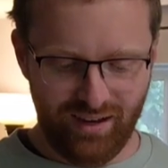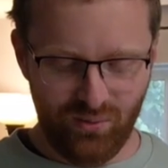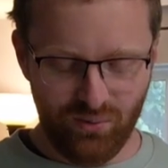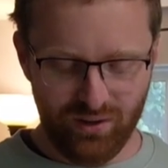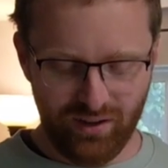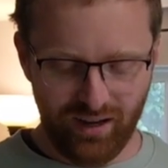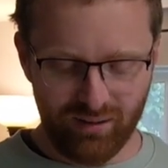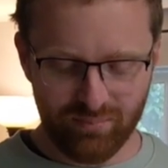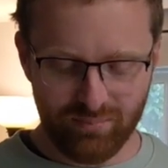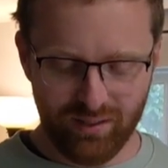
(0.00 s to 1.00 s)
I would not
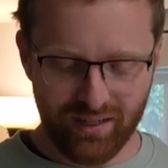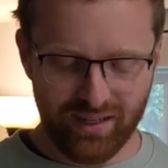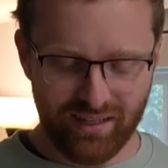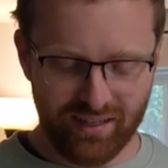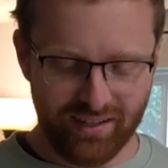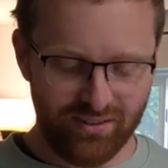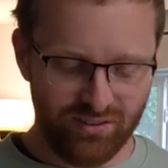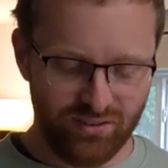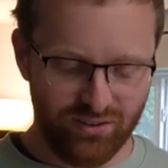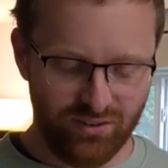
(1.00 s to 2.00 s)
plug it
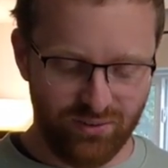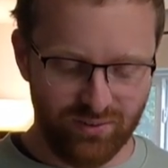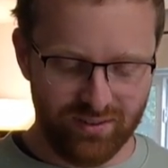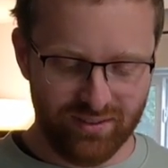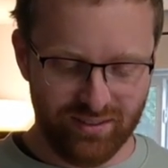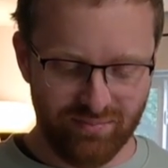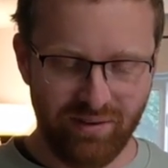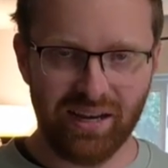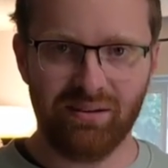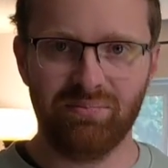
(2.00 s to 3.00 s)
into
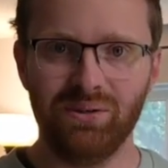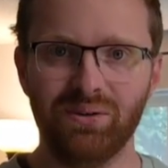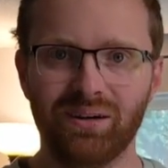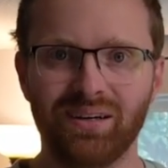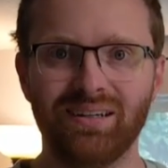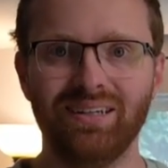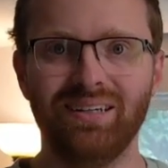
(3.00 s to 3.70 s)
my computer.